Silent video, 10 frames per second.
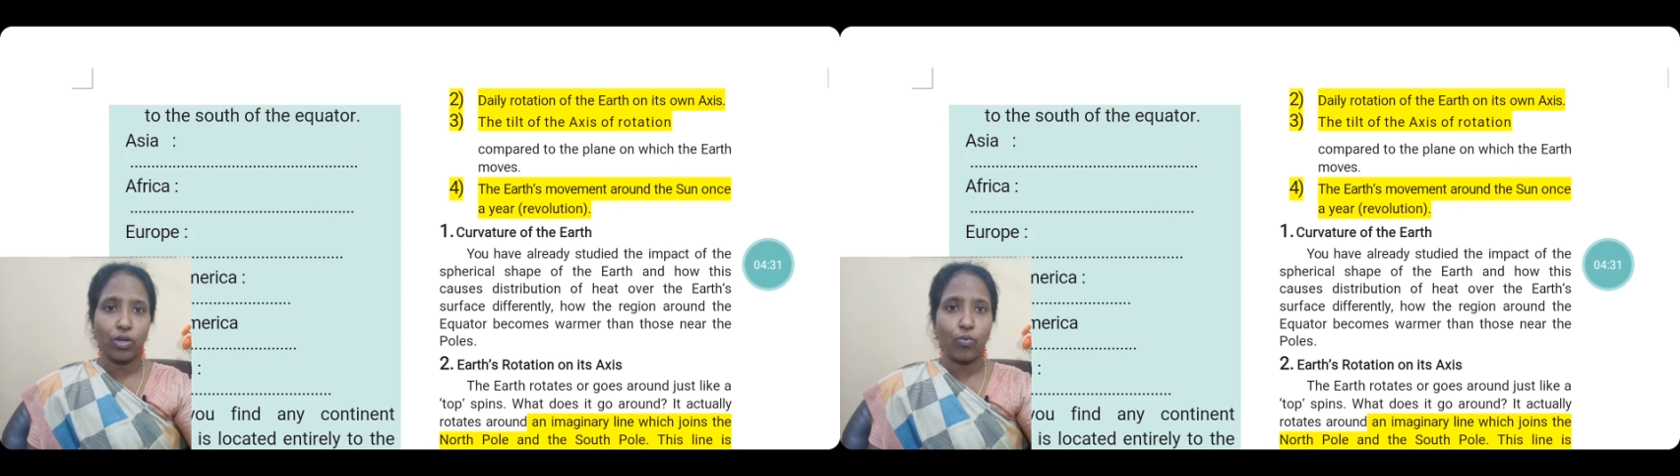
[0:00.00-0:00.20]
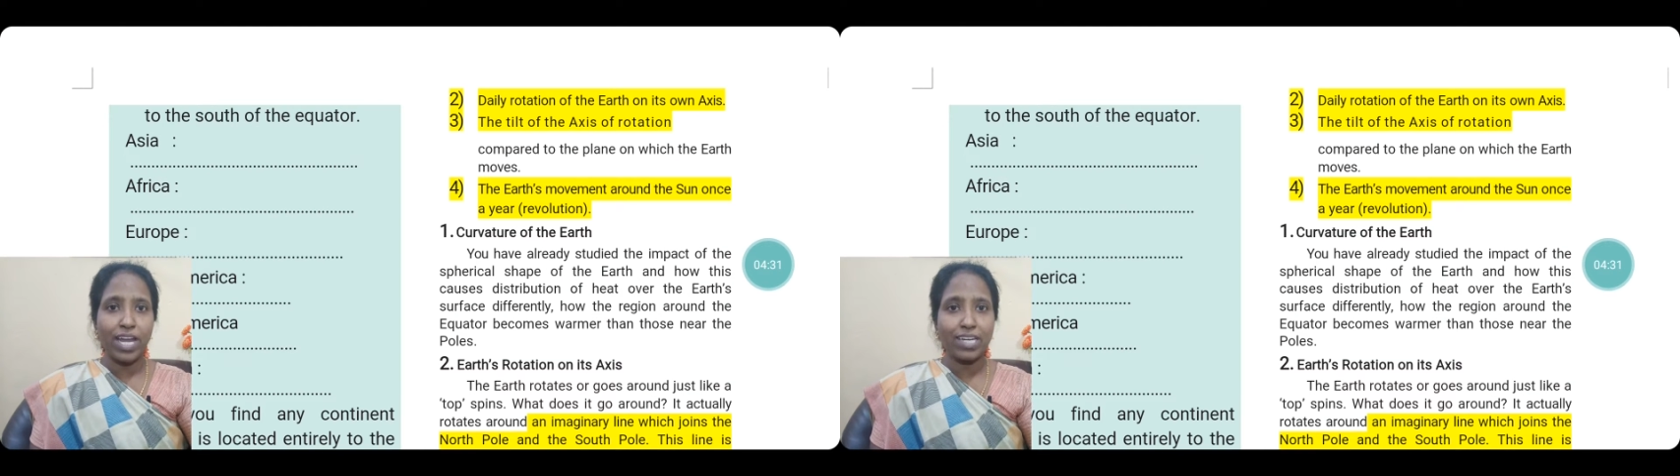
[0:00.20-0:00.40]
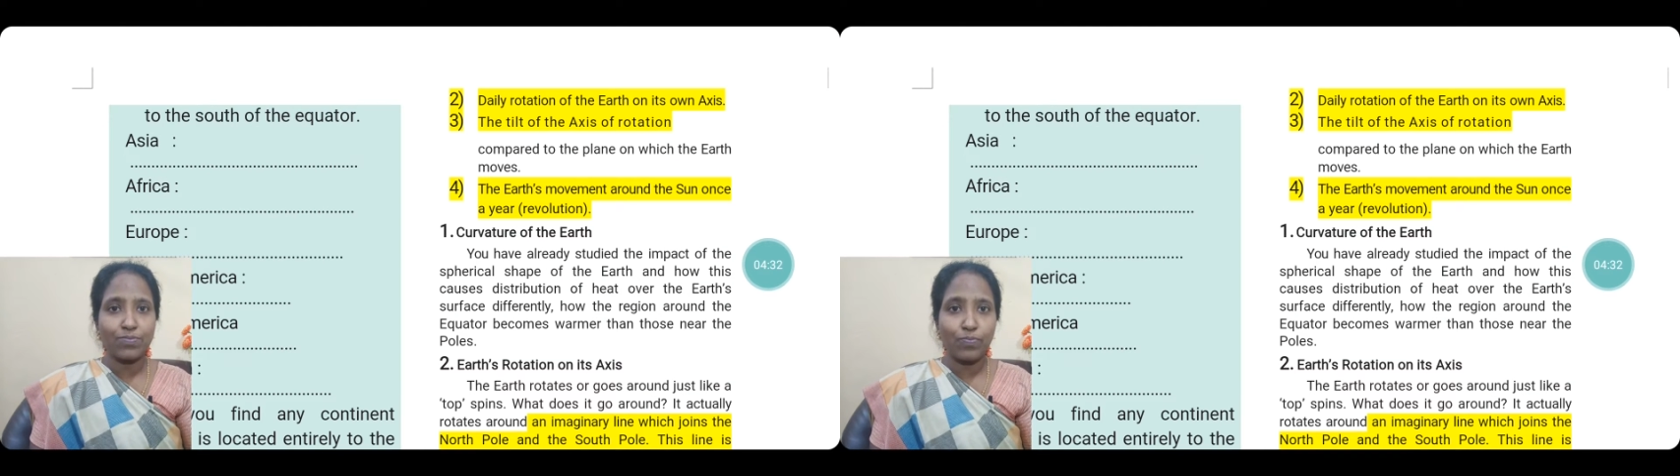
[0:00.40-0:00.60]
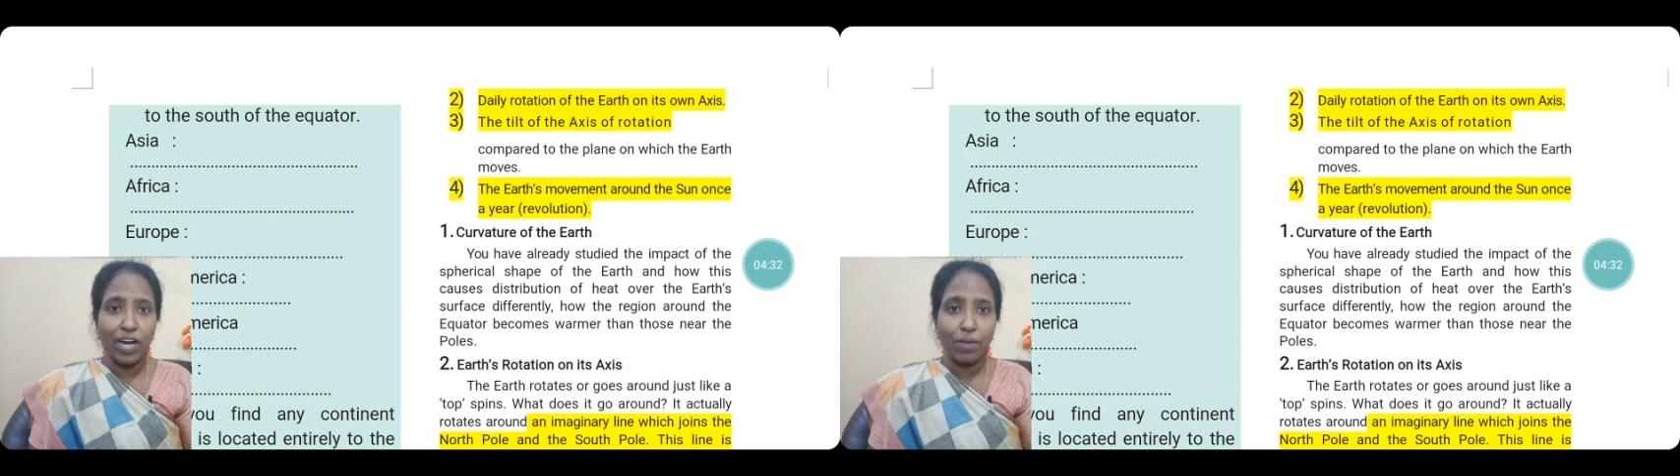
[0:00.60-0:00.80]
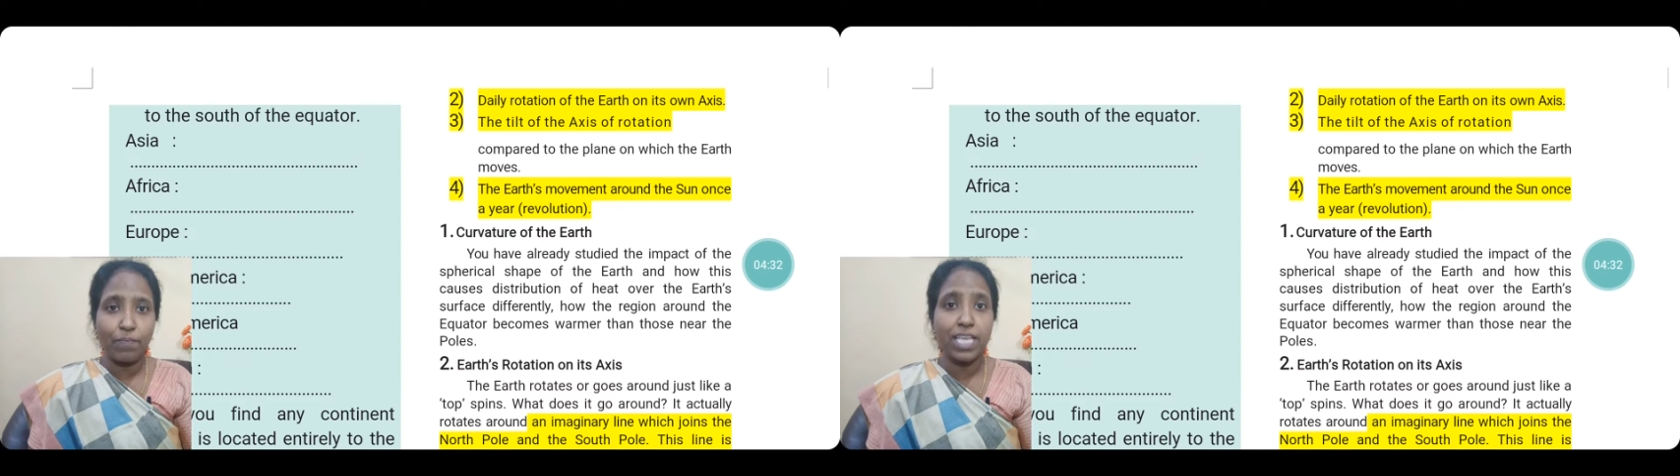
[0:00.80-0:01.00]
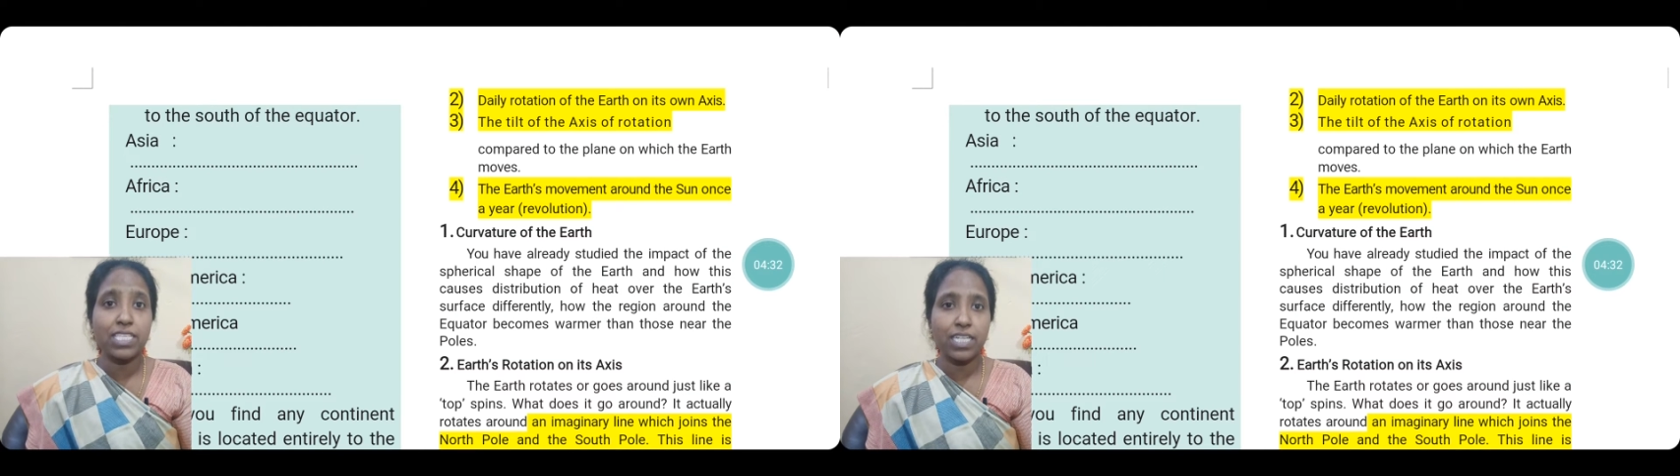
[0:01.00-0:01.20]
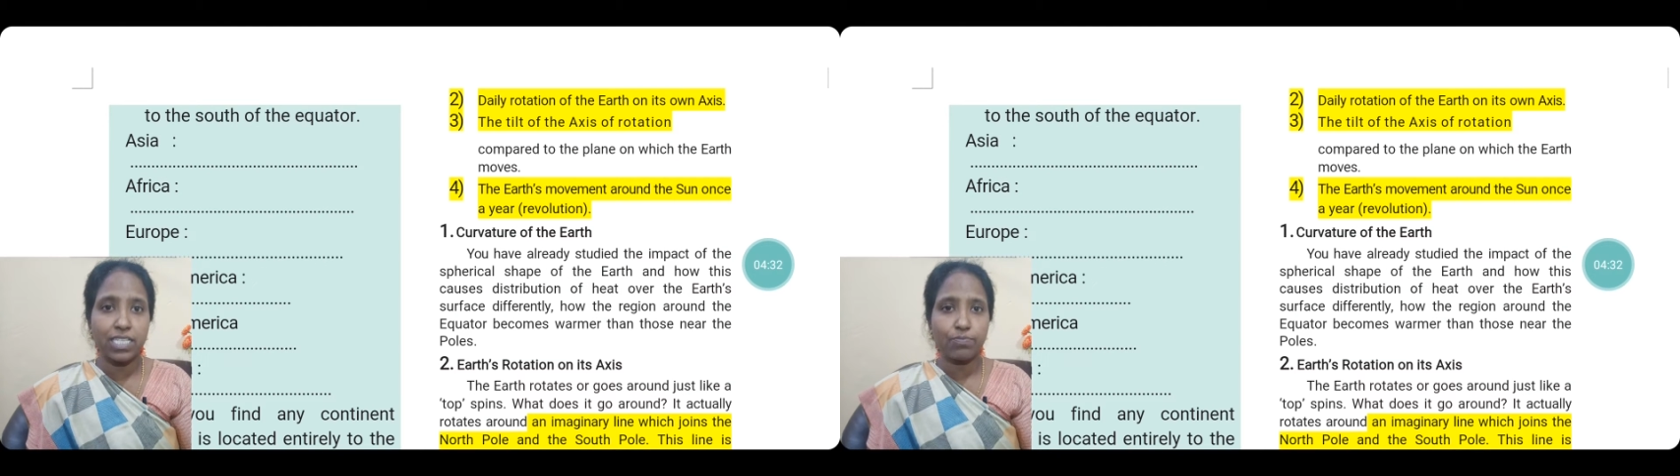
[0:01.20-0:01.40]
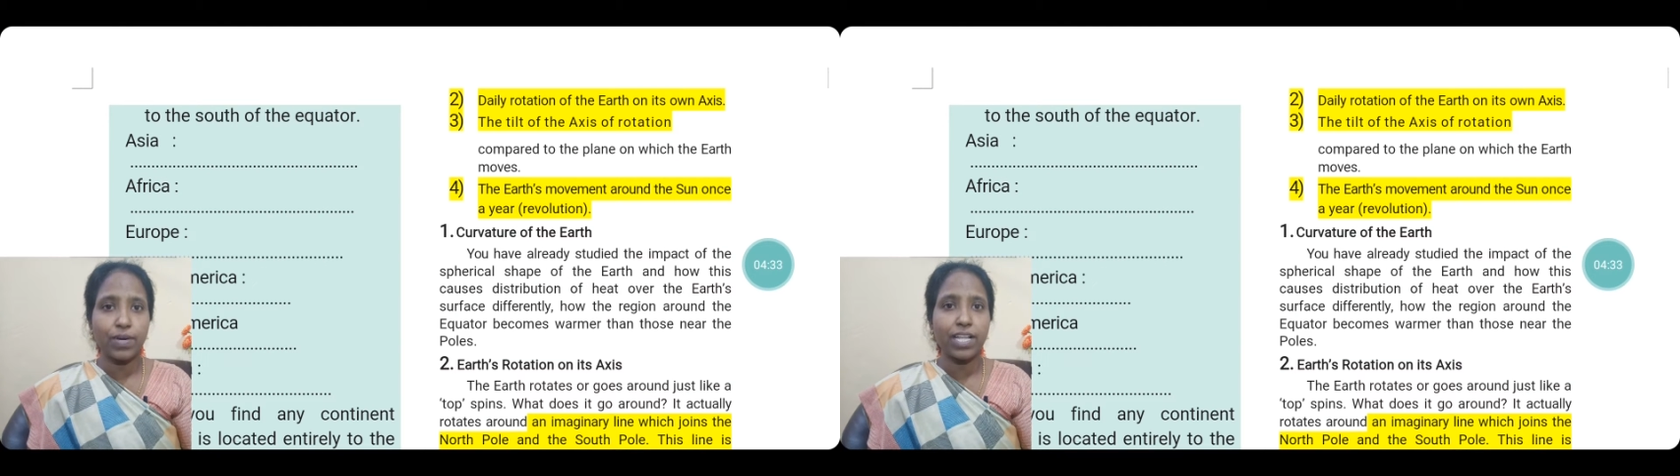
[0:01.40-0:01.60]
or one place
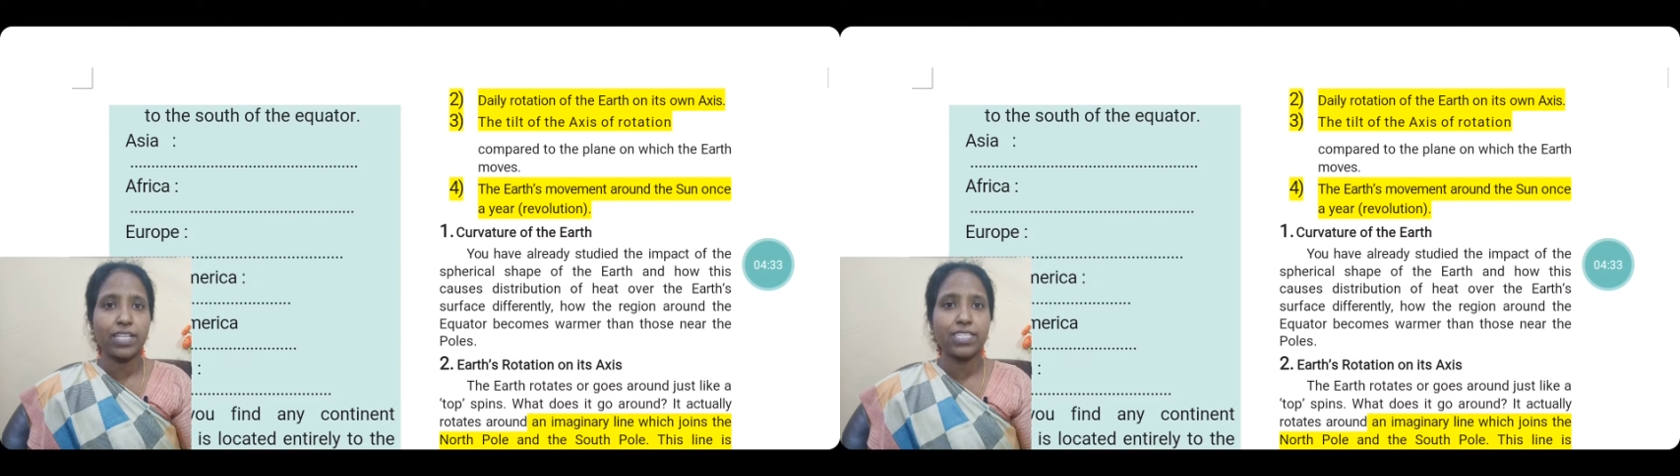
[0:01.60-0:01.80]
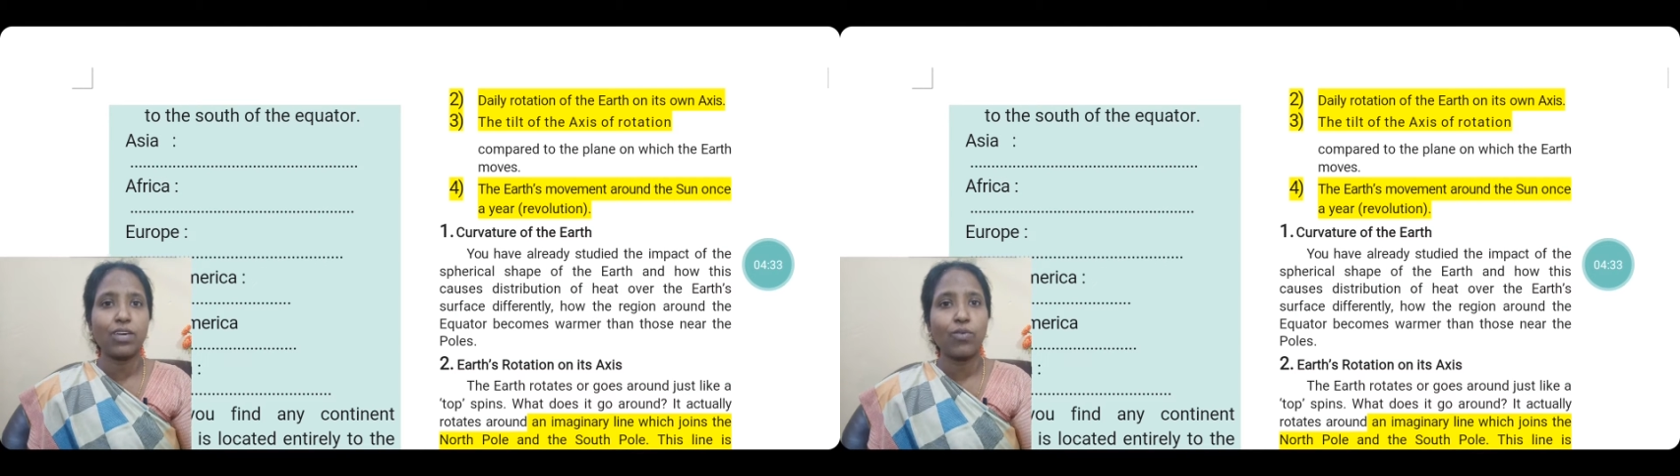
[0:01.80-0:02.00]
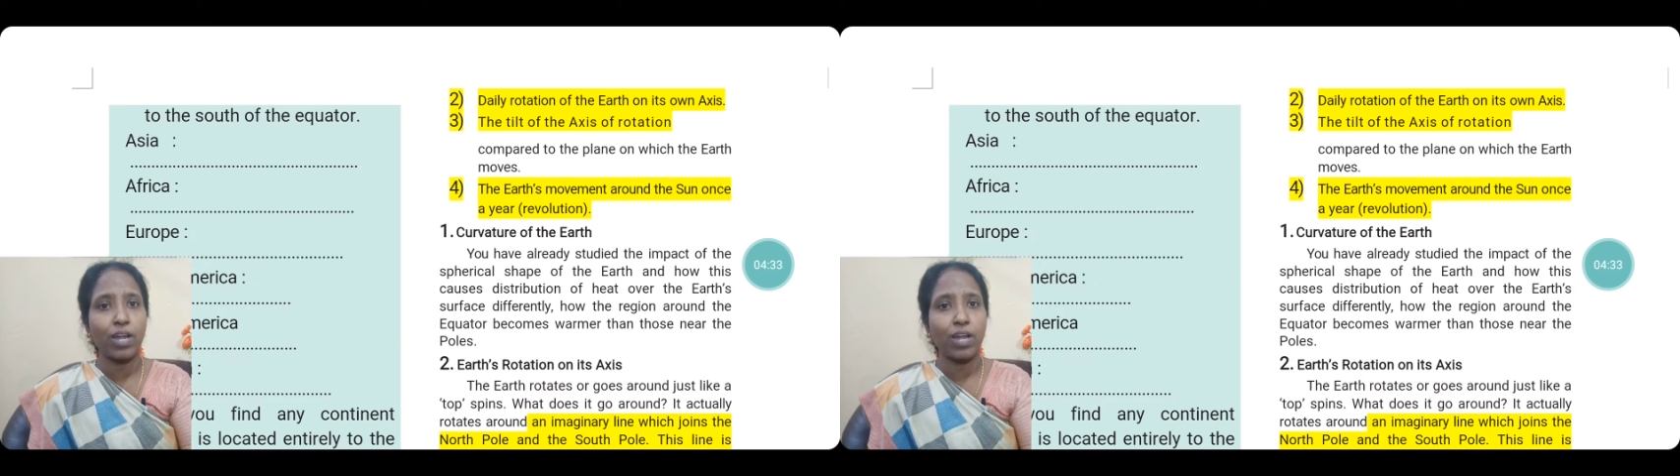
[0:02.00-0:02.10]
it is bulging,